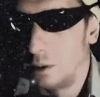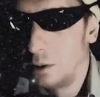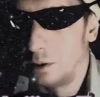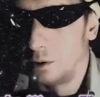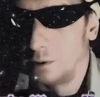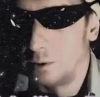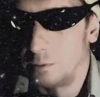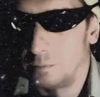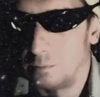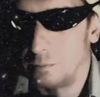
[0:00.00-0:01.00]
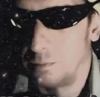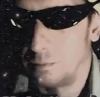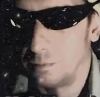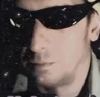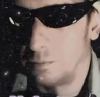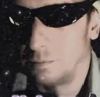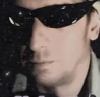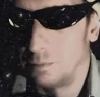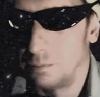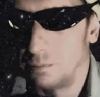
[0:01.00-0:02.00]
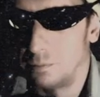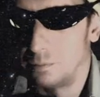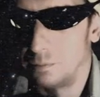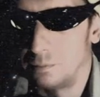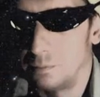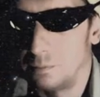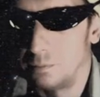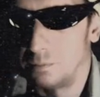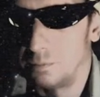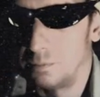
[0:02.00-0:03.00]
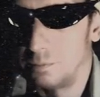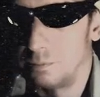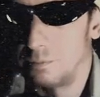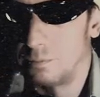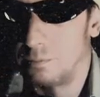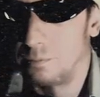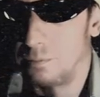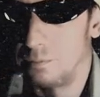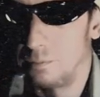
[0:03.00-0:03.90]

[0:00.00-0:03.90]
No one is speaking in this clip.